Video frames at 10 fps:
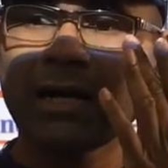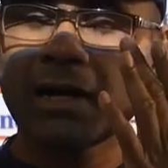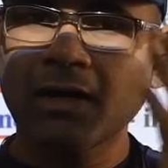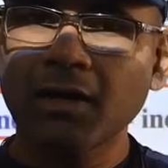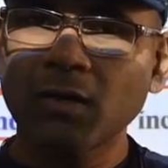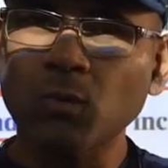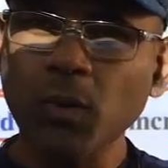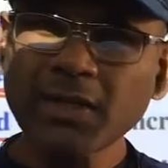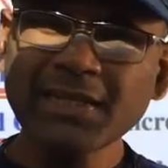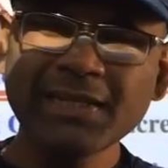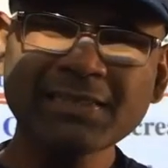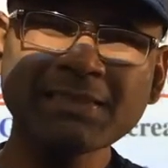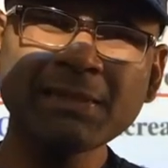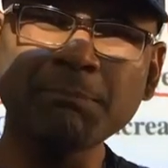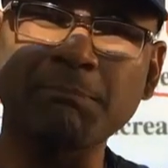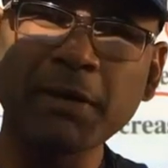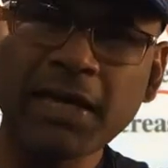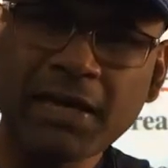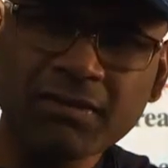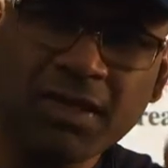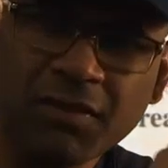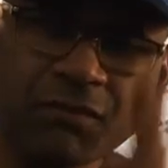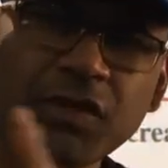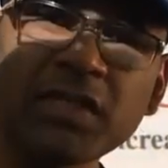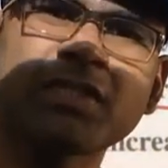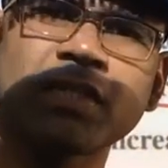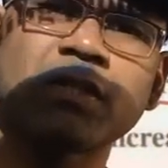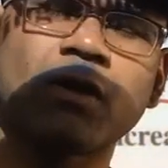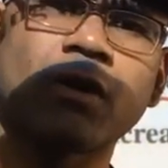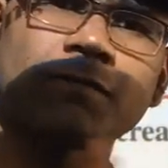what is the basic feature of a